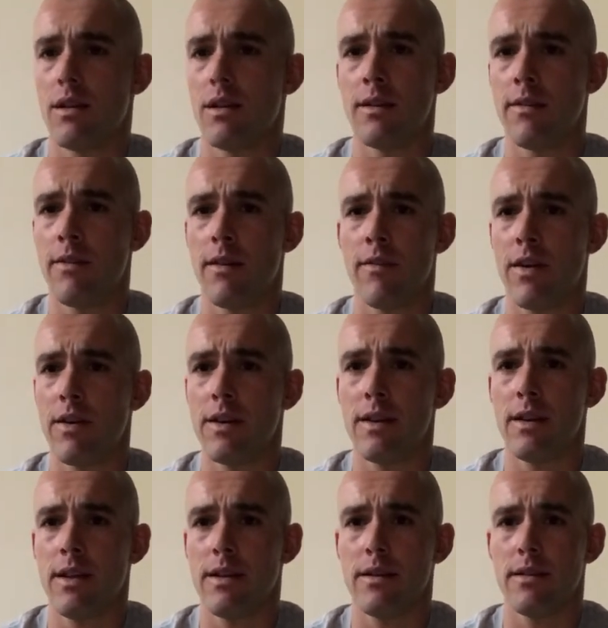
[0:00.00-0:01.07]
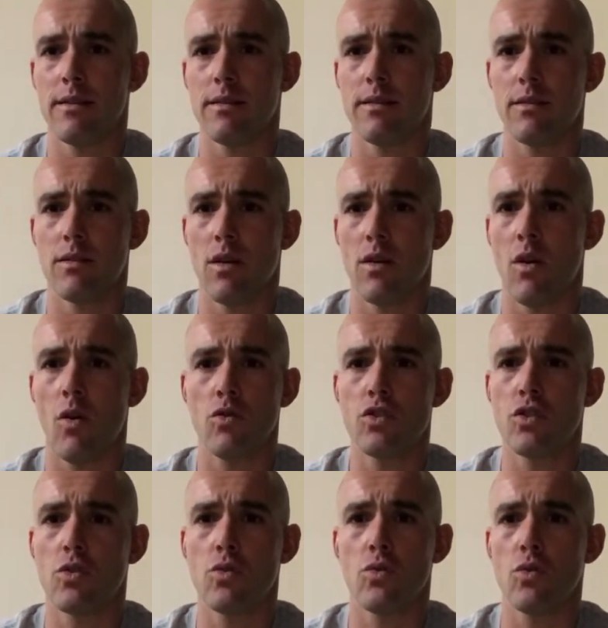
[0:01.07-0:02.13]
a, a very old
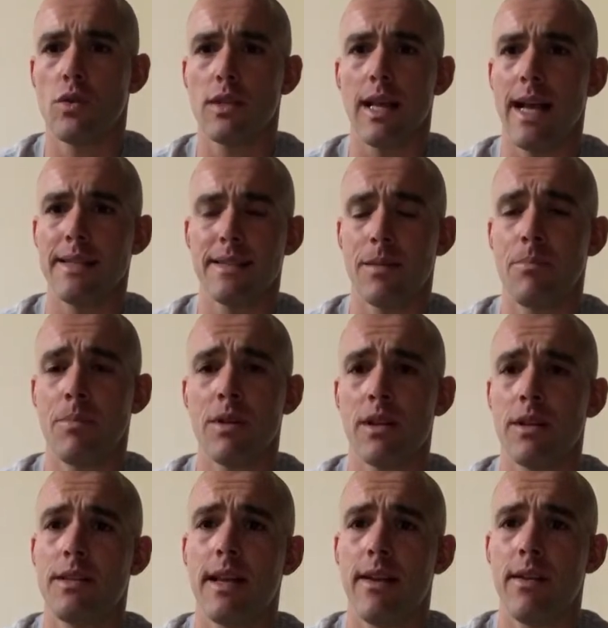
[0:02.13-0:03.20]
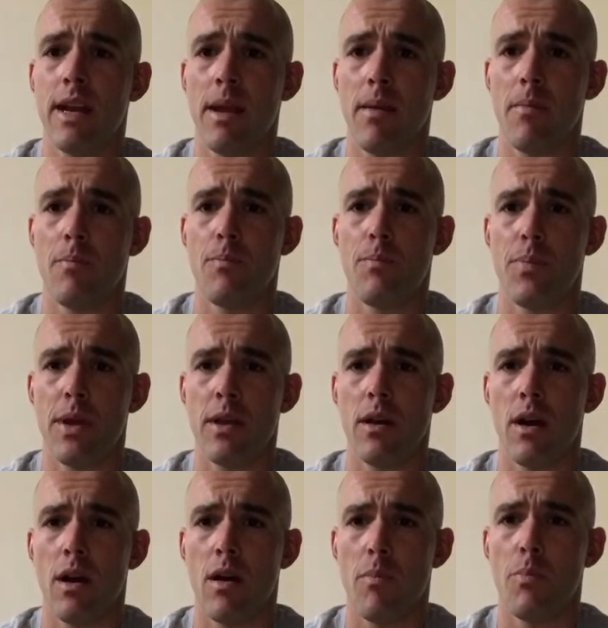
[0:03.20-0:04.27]
school classic military
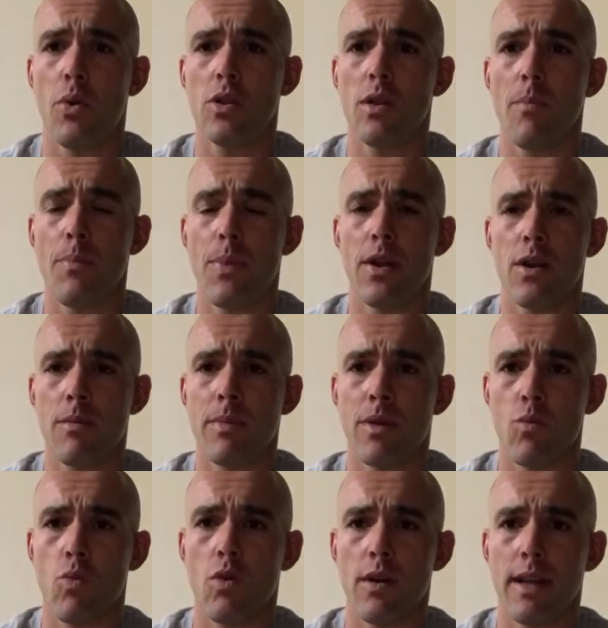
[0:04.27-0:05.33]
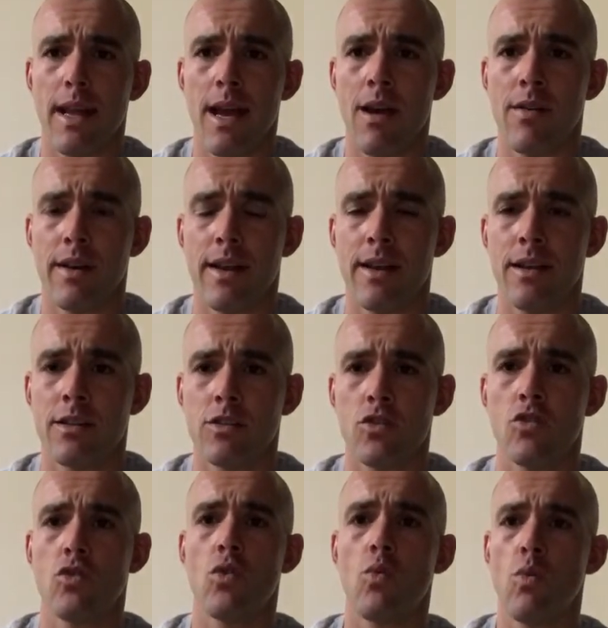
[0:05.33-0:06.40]
uh, pull-up pyramid workout is
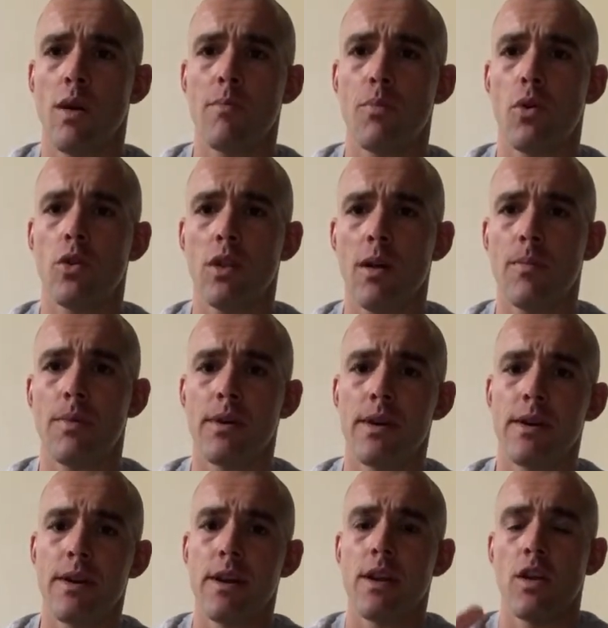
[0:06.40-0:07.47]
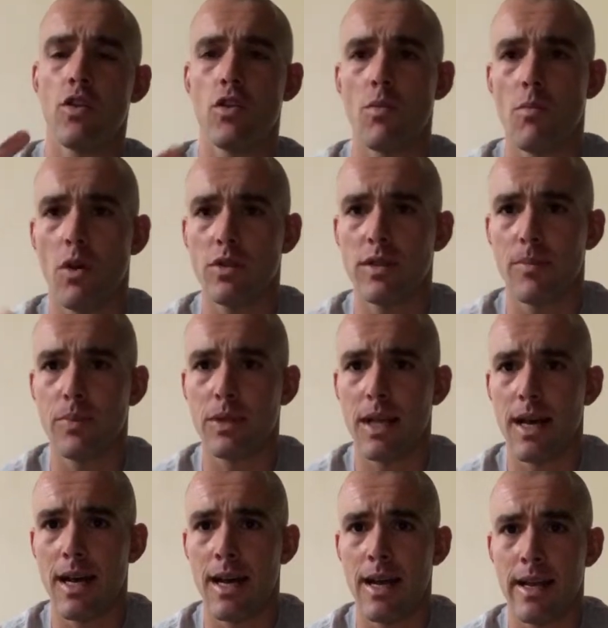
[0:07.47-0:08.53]
you do one pull-up, you
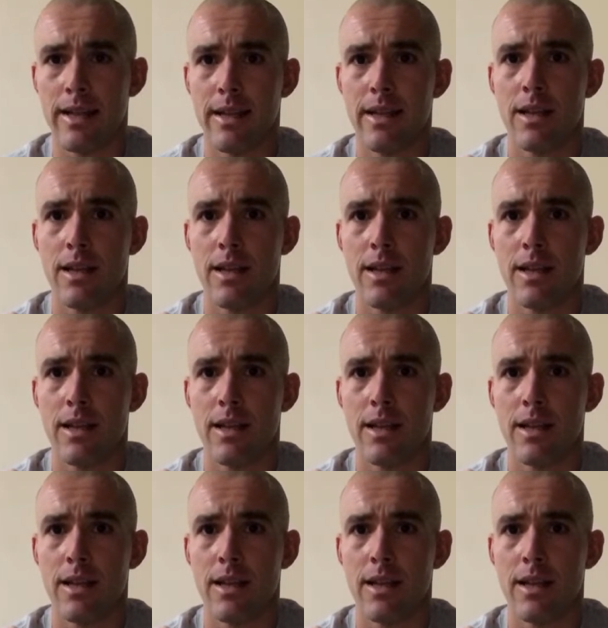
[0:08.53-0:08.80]
multiply